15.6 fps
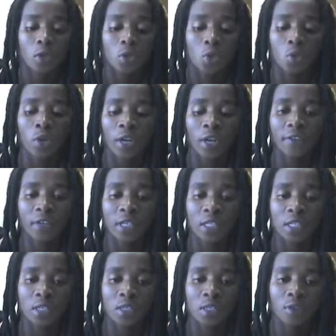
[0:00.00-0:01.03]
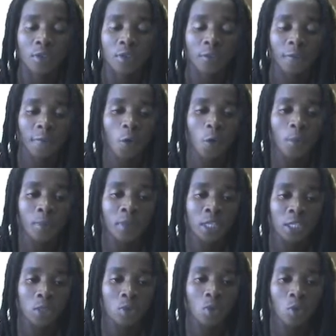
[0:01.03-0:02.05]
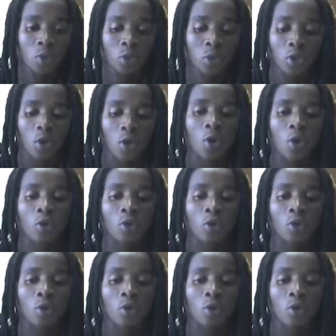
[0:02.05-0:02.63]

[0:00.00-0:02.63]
you reference from the source,